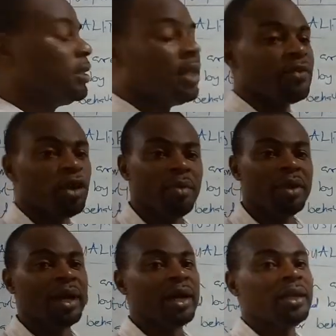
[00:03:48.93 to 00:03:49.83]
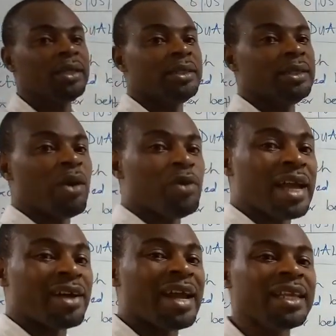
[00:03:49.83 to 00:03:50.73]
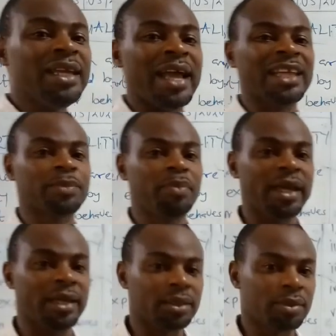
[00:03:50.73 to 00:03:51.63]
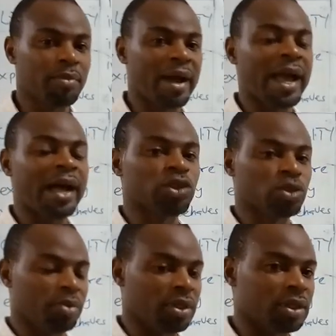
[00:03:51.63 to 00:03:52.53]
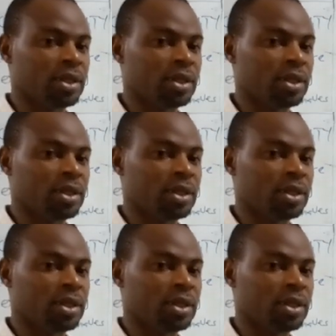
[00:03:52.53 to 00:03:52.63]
phenomena that we can rightly explain by assuming